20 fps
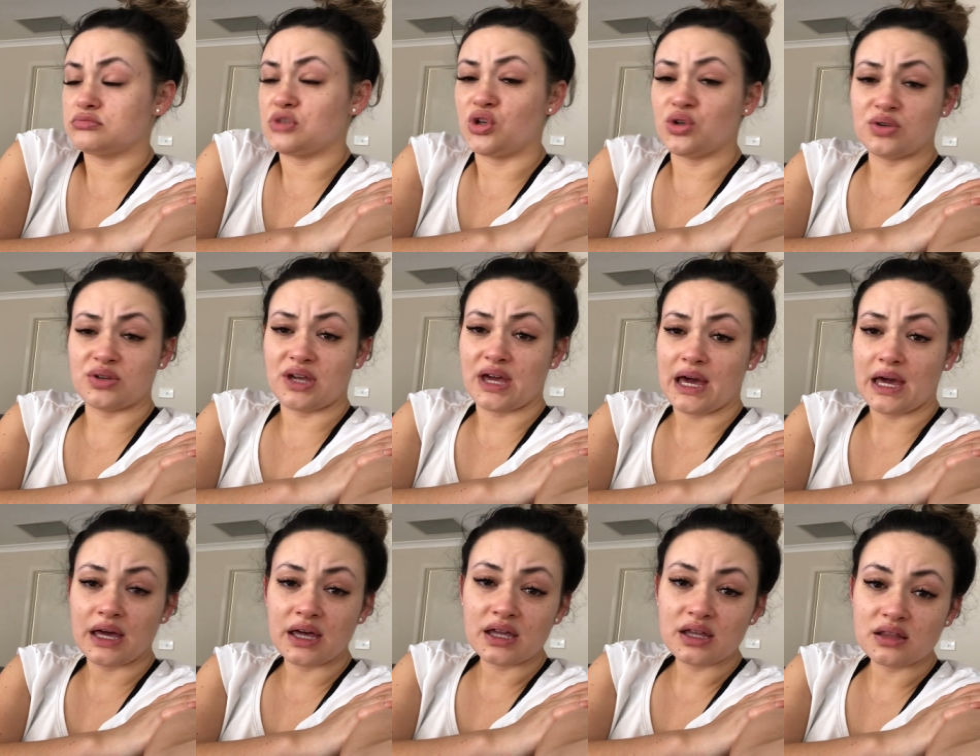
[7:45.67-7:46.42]

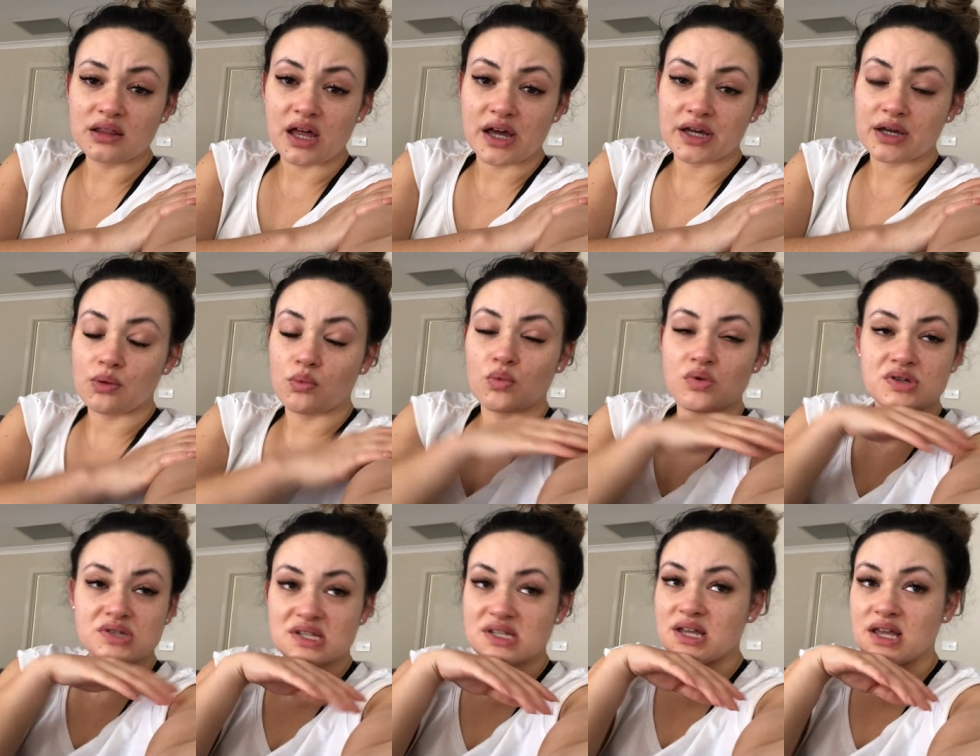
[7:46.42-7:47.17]
okay like it
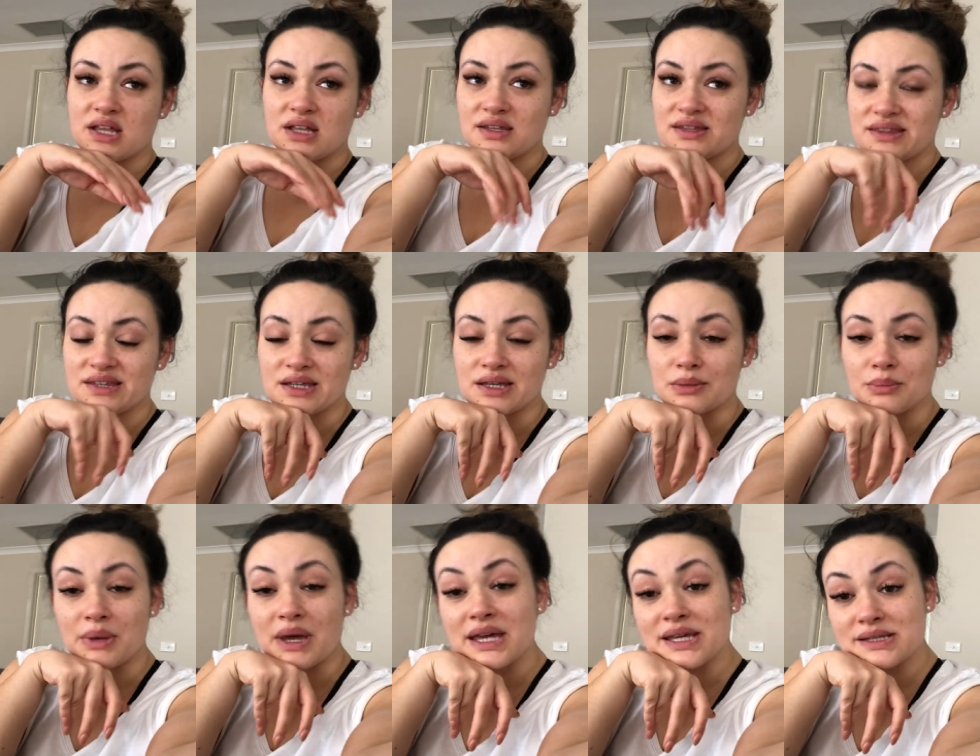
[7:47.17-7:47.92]
wasn't anything
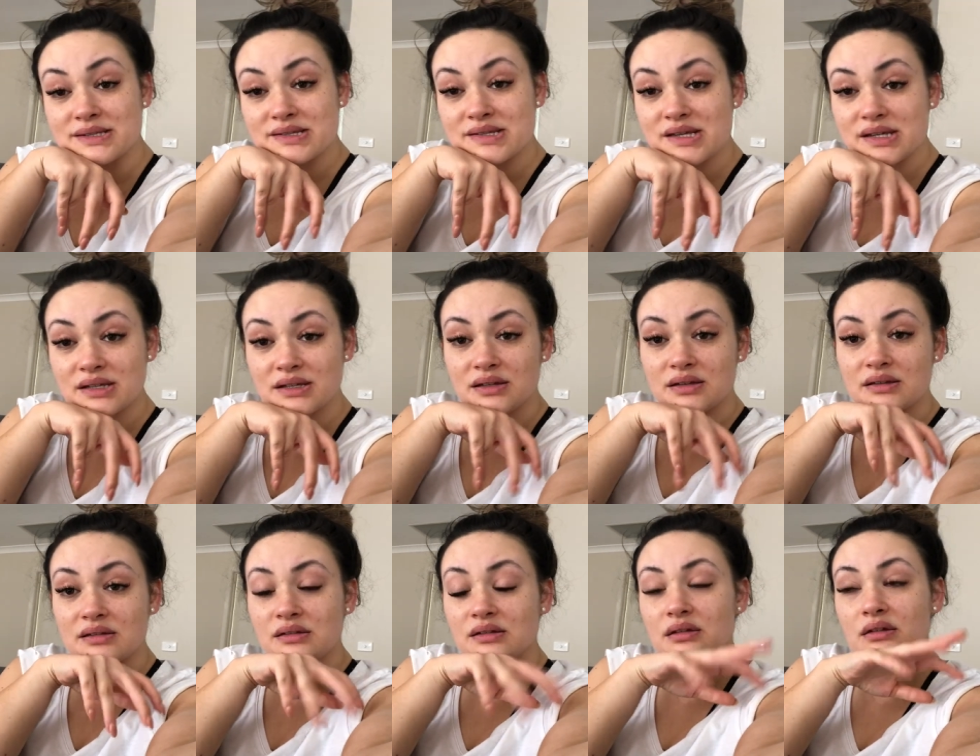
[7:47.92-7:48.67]
amazing